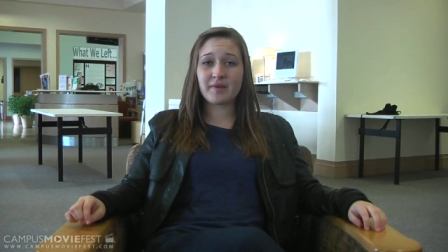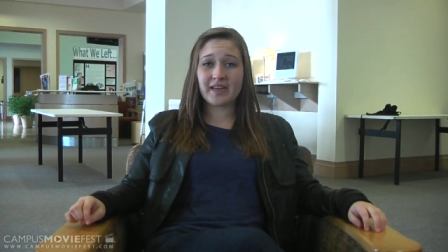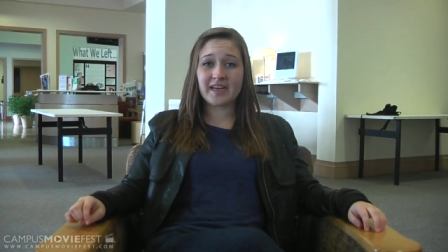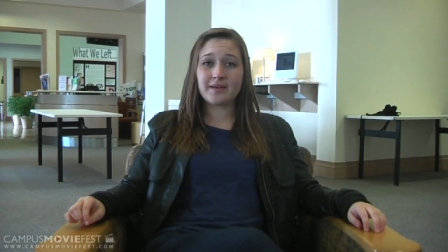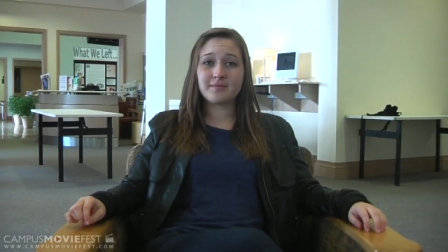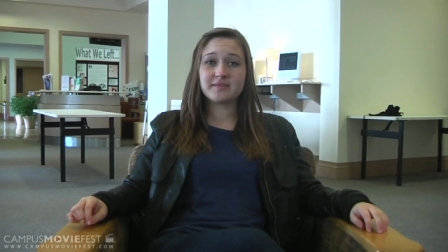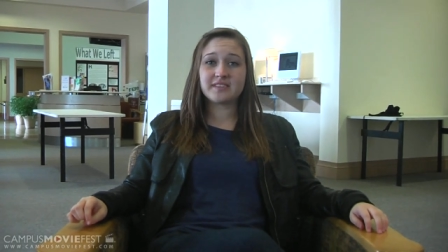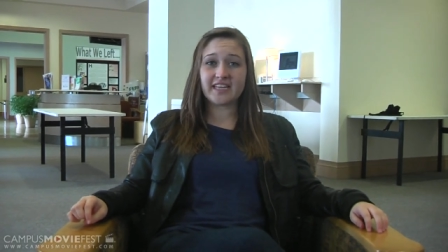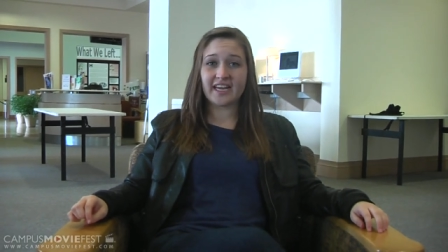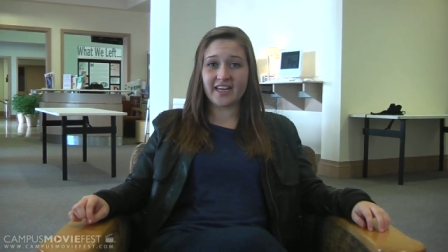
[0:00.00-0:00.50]
my
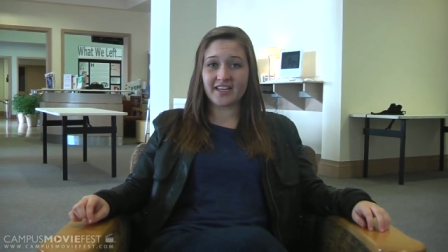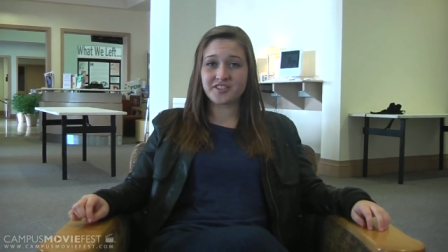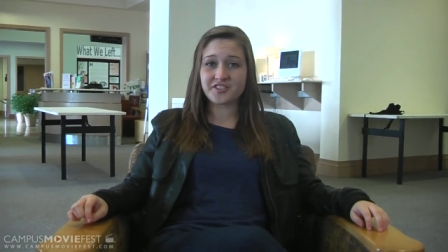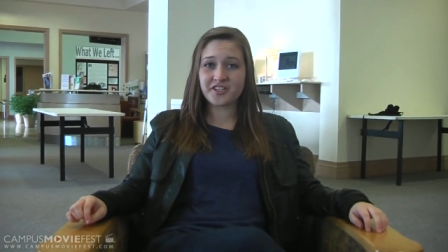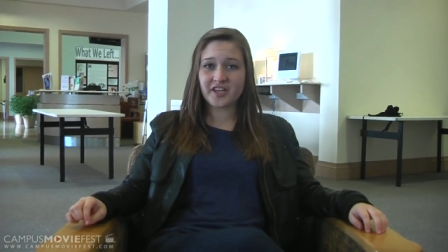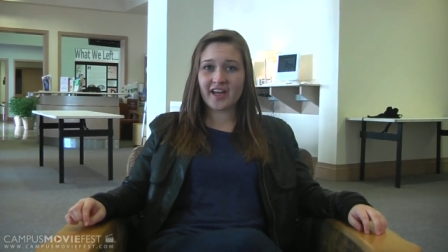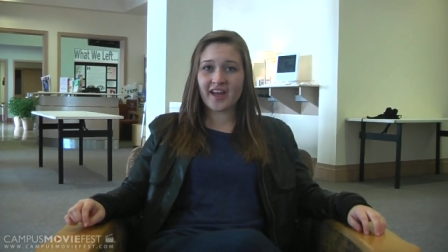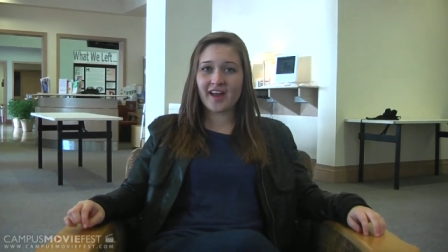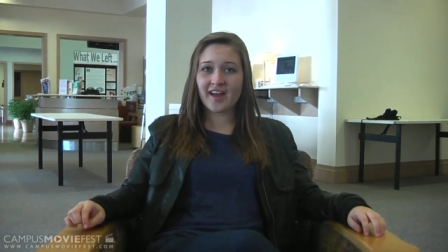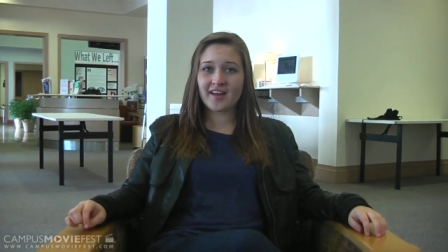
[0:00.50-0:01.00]
name's
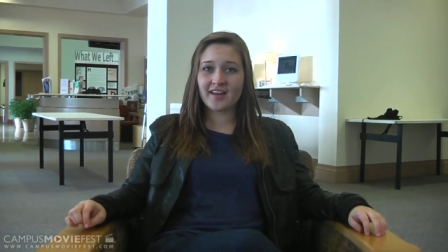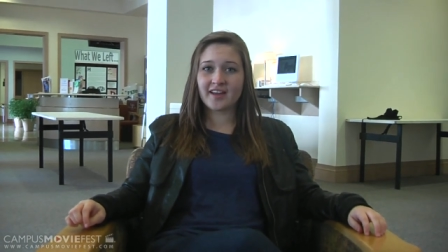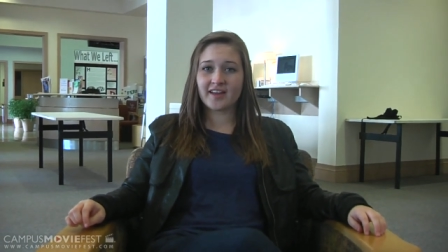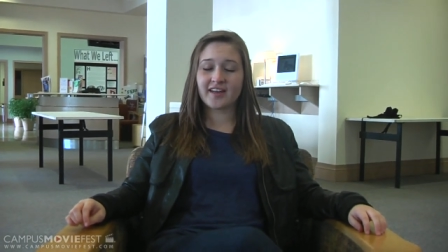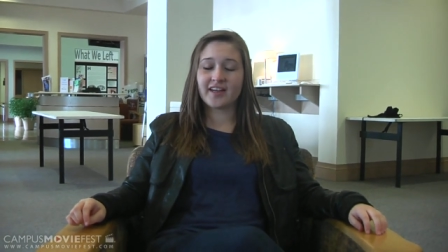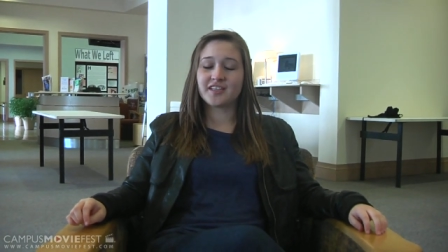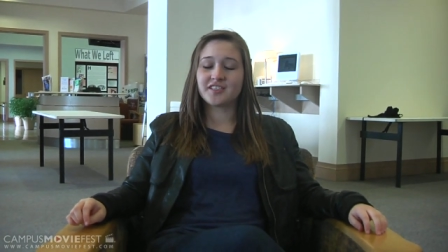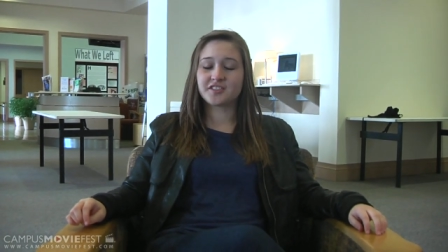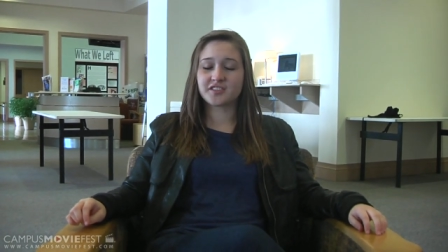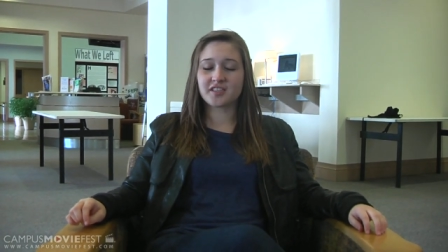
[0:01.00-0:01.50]
Andrea,
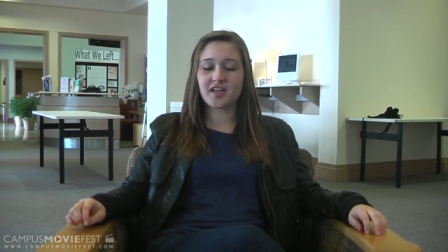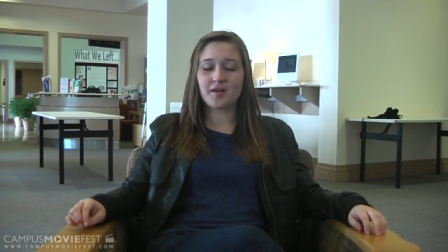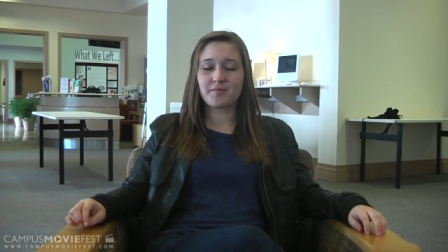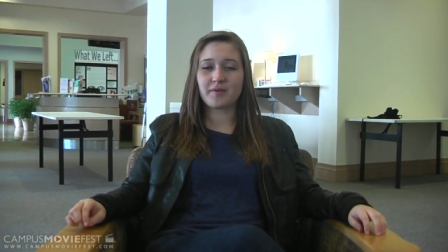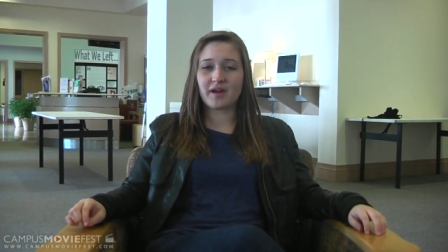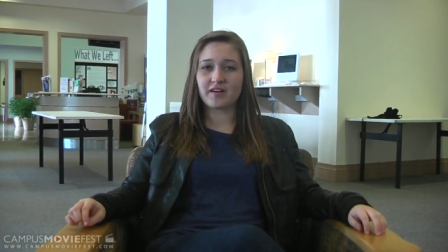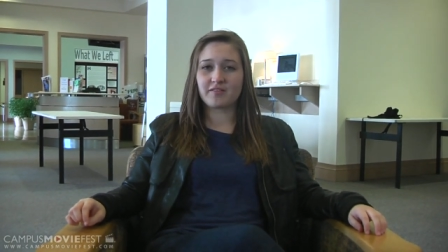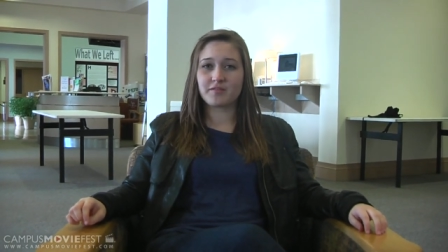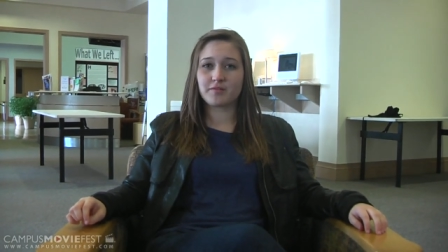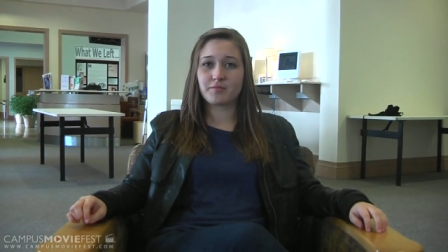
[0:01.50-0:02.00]
and I just
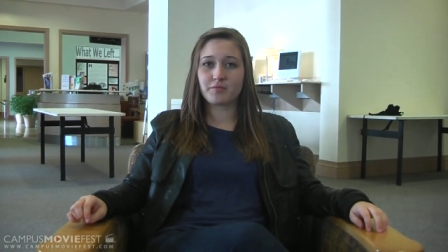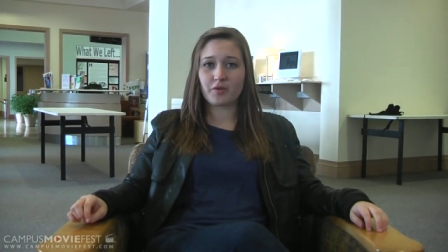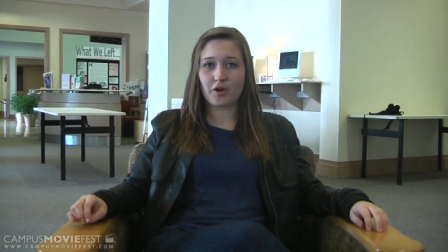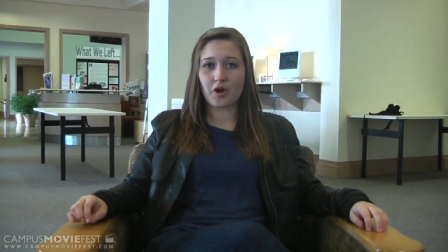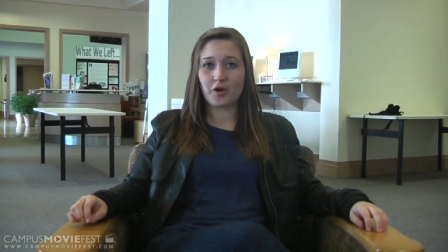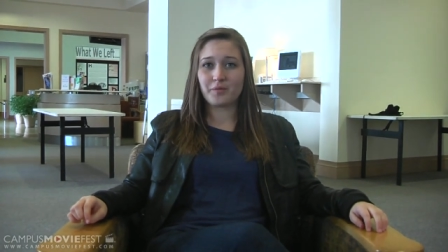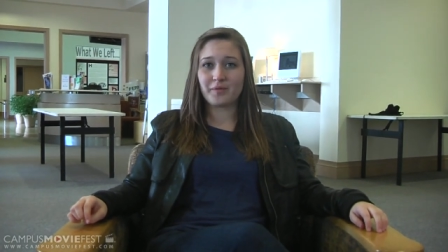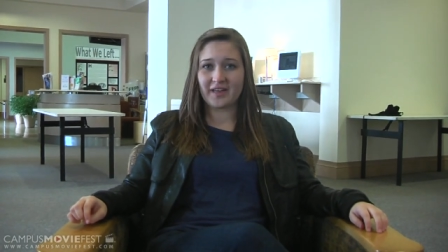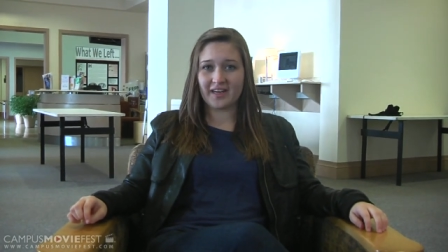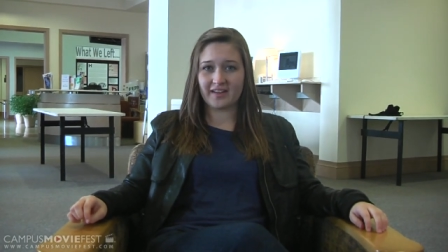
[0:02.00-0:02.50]
got back from
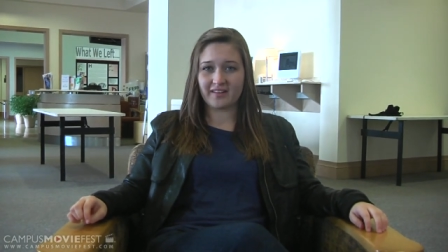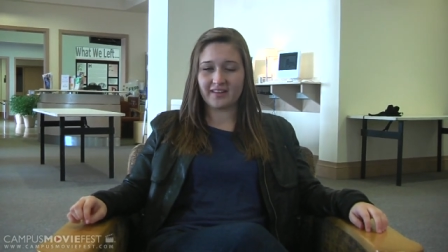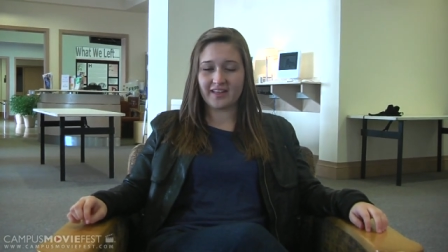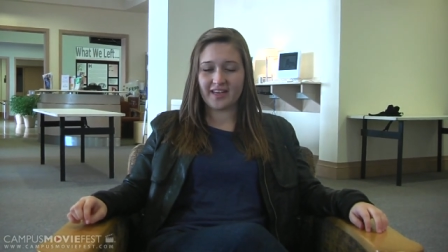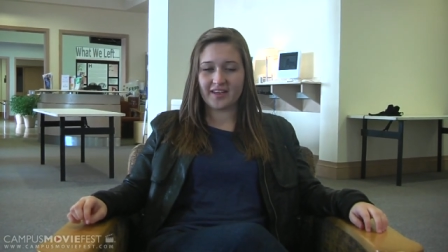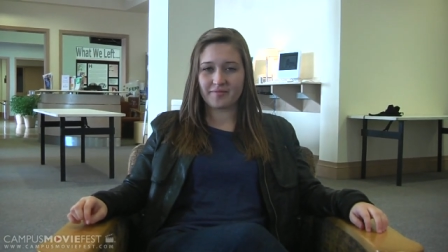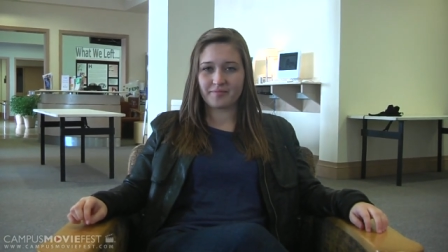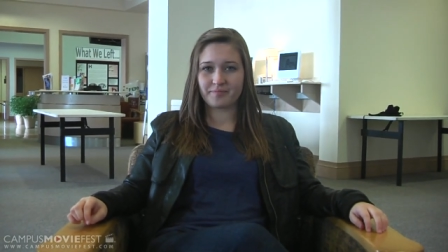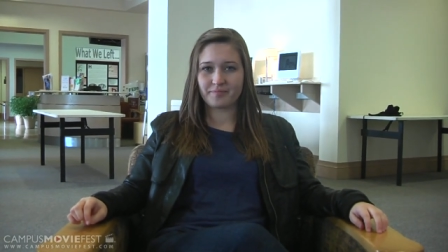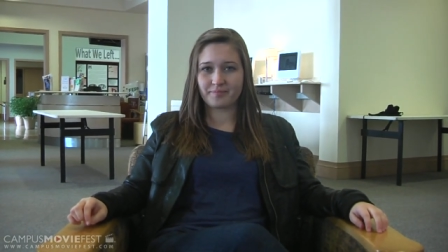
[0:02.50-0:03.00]
Rome, Italy.